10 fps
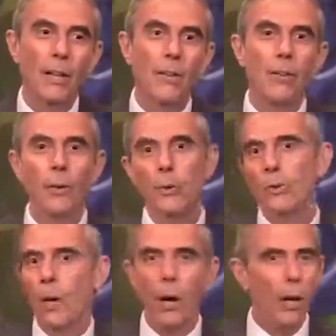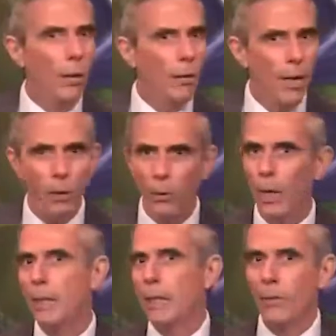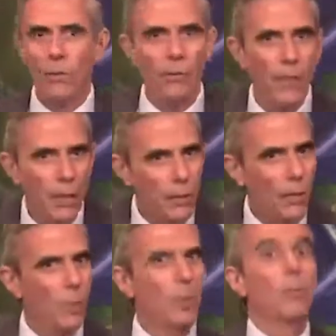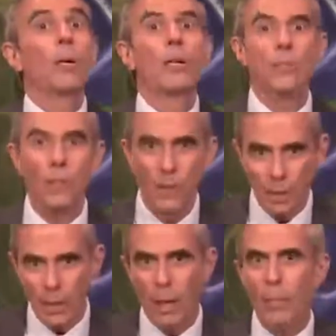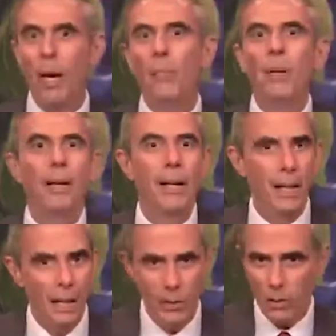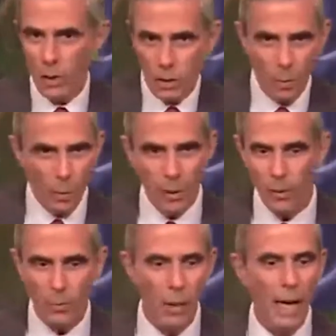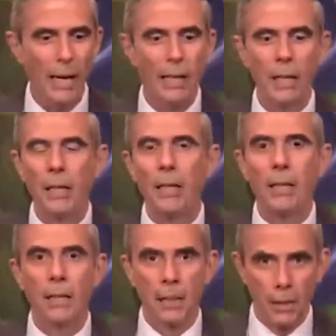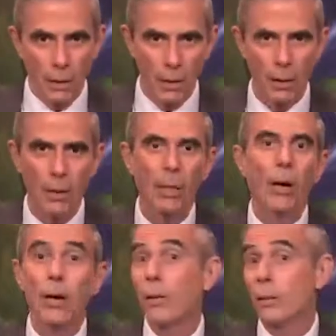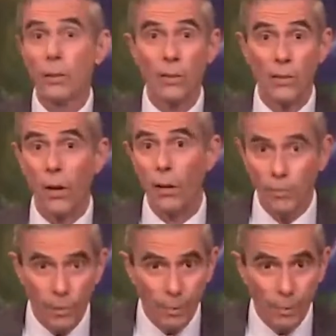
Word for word: those, all the old ideas, the fears that would start to come up and start to pull us back are dissolved.